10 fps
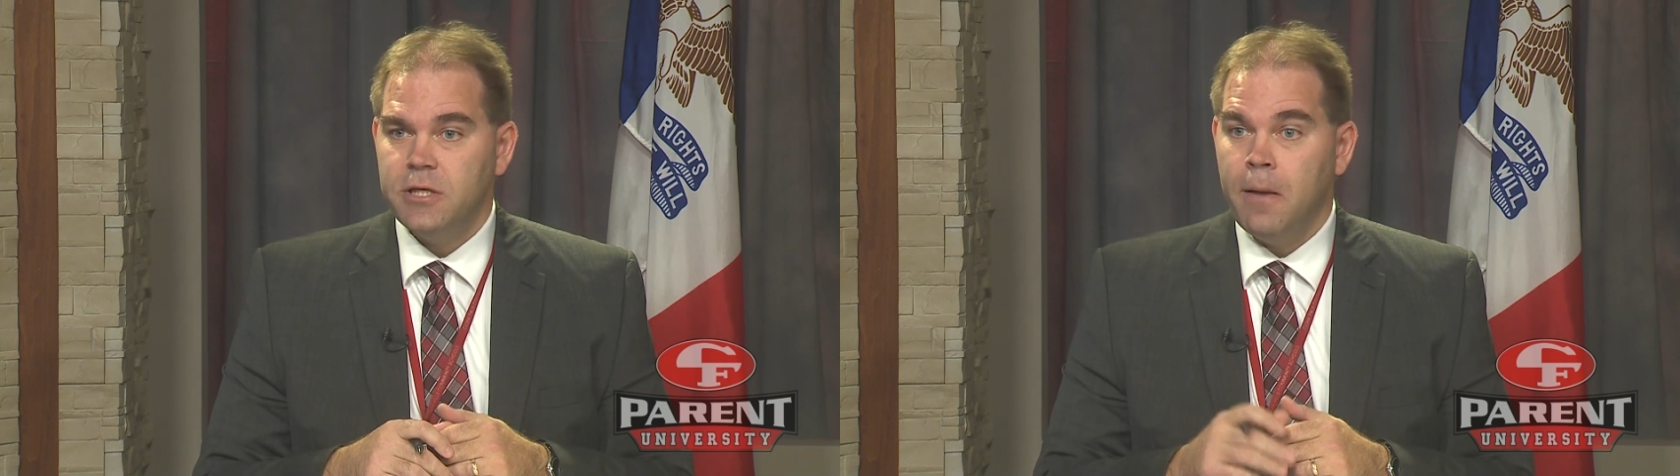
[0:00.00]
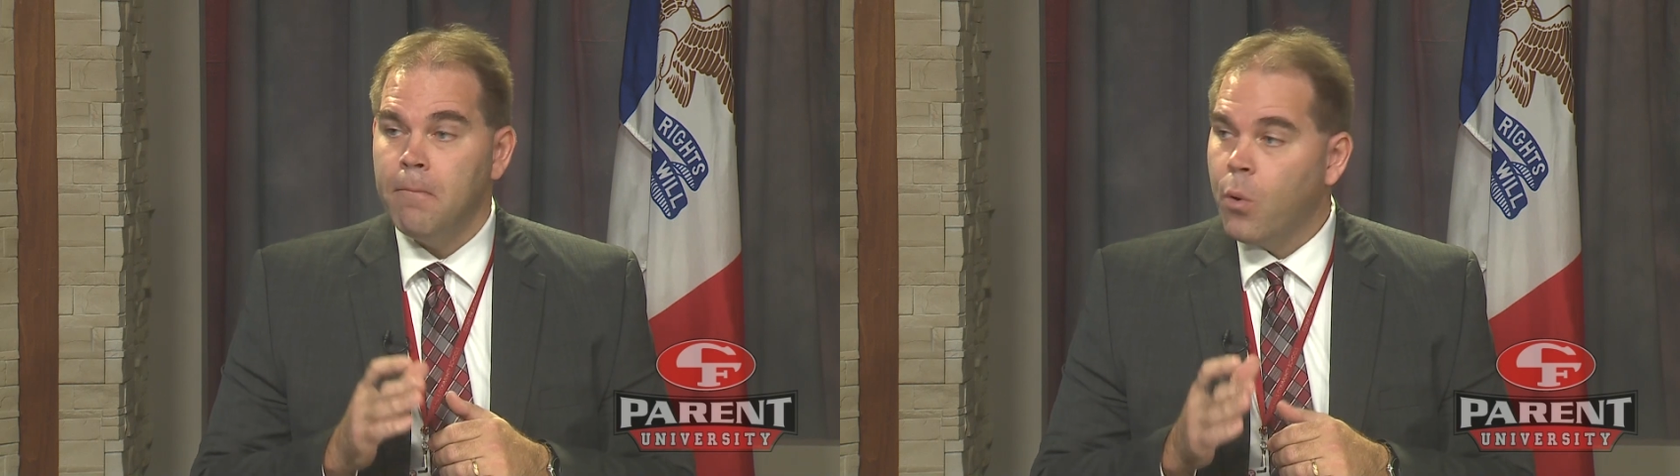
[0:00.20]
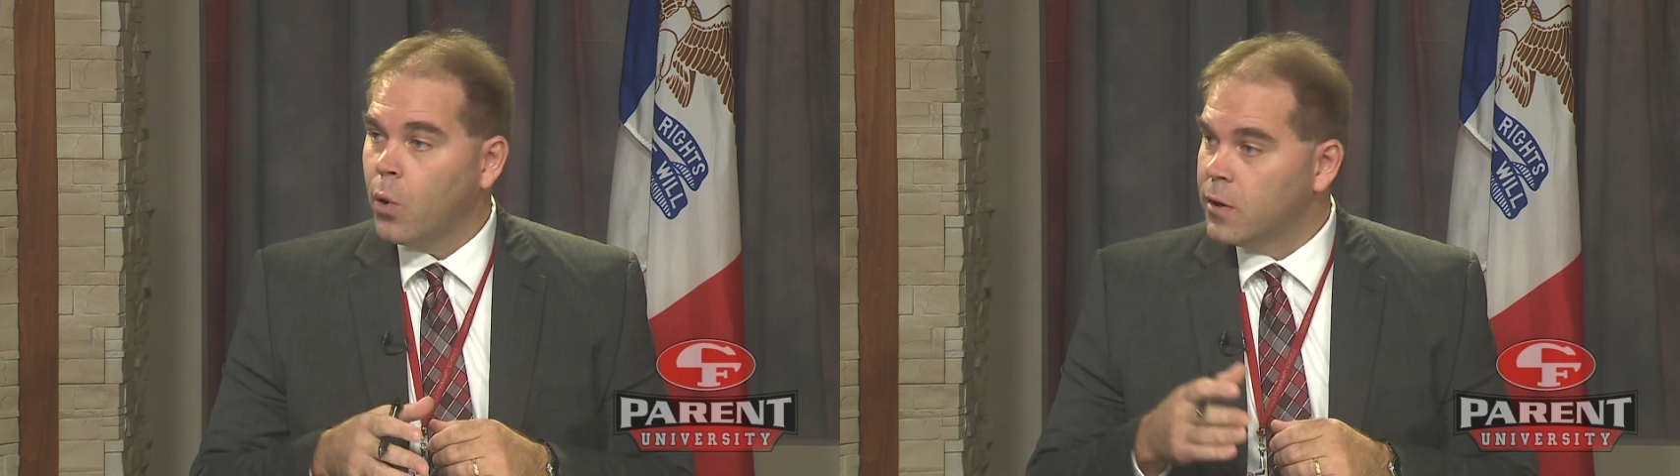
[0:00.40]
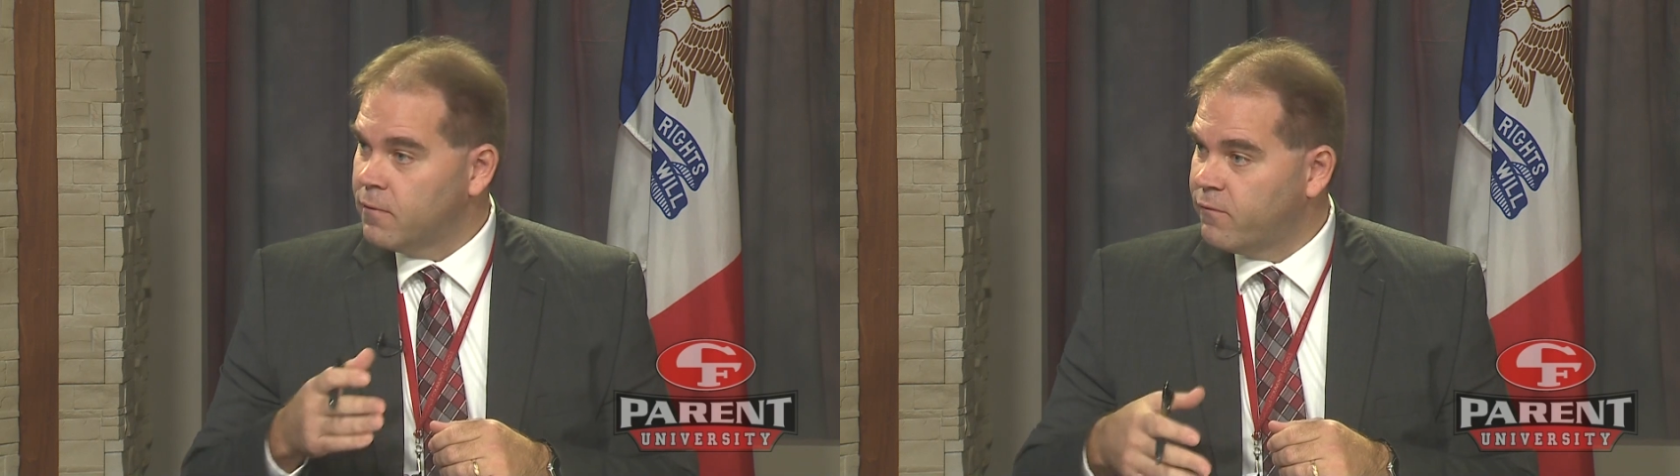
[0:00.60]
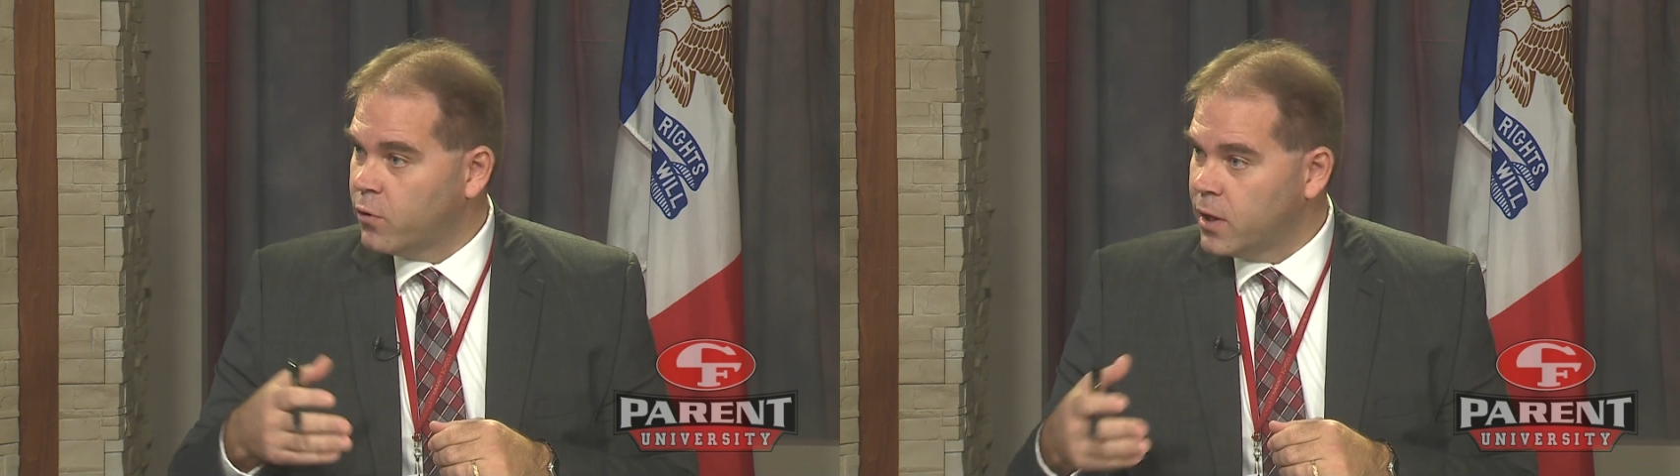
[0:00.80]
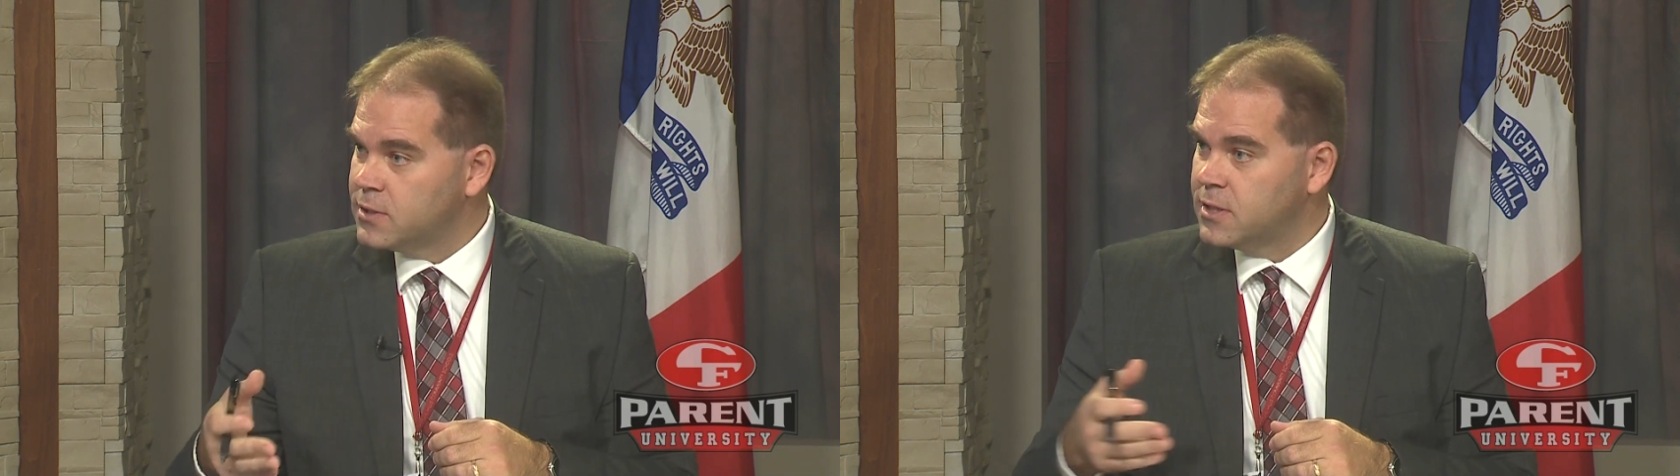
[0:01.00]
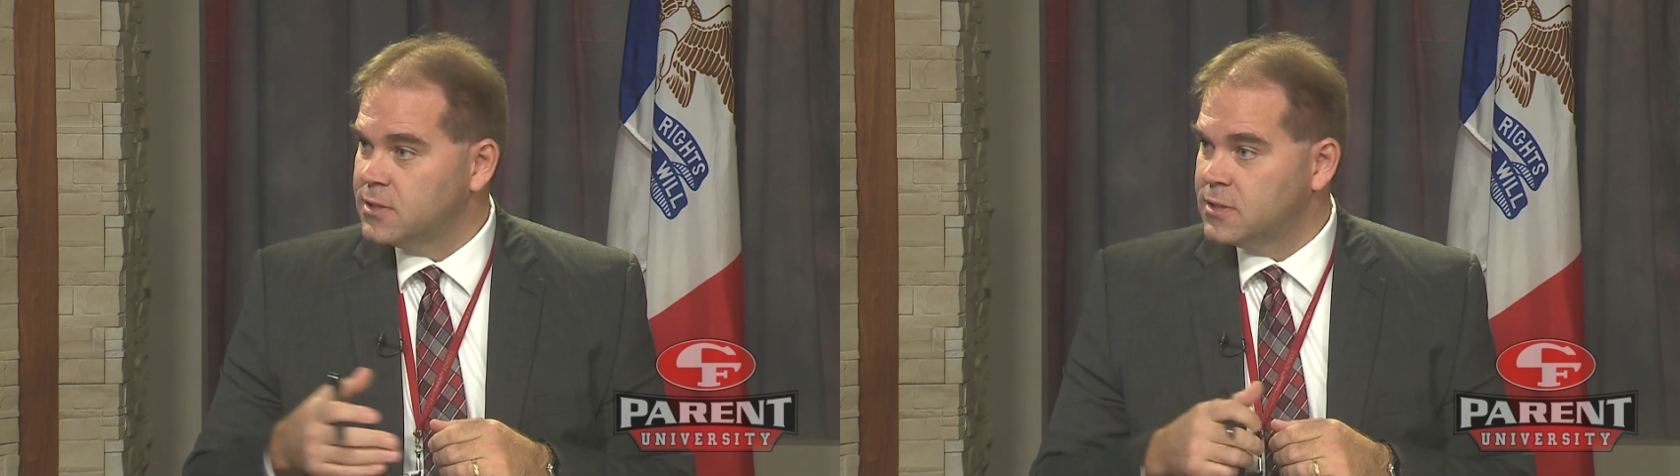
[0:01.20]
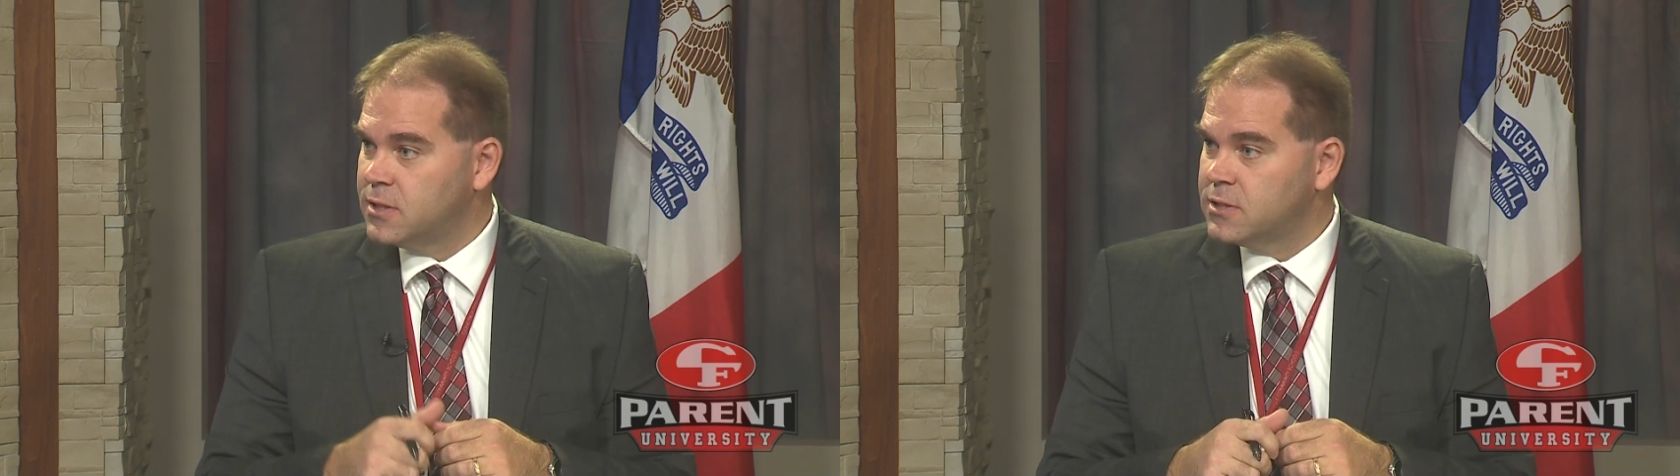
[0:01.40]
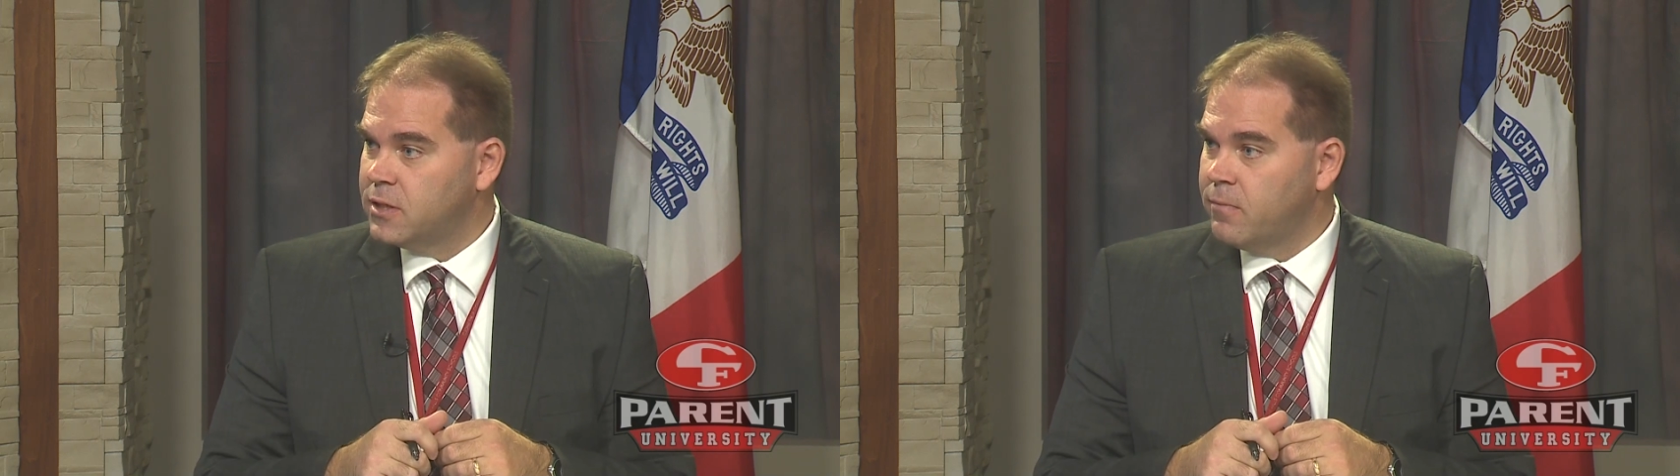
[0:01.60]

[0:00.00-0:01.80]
important for us as a system,